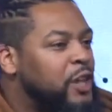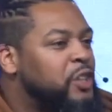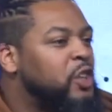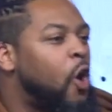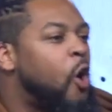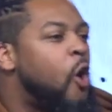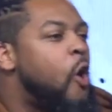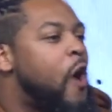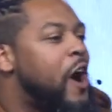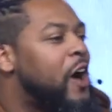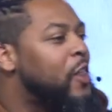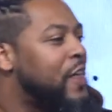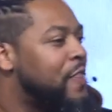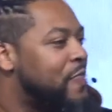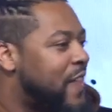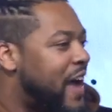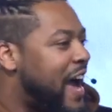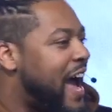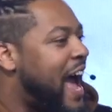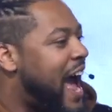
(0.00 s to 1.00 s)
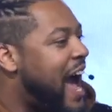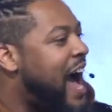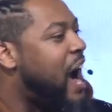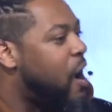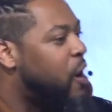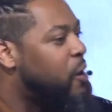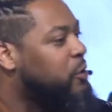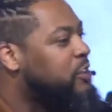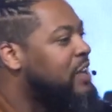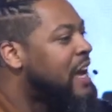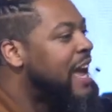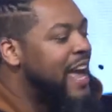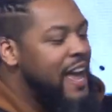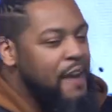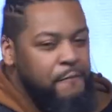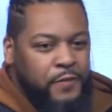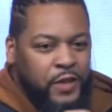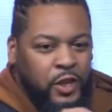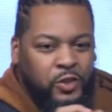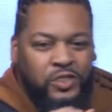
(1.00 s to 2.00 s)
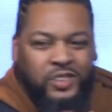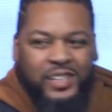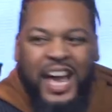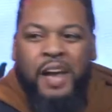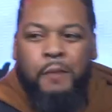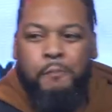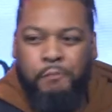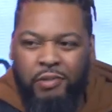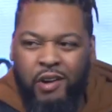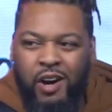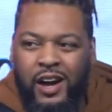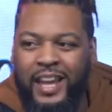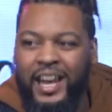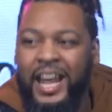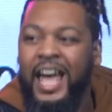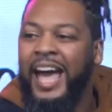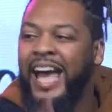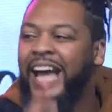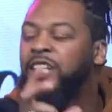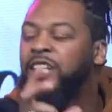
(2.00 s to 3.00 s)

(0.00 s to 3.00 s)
oil in the house, if you stay put, it's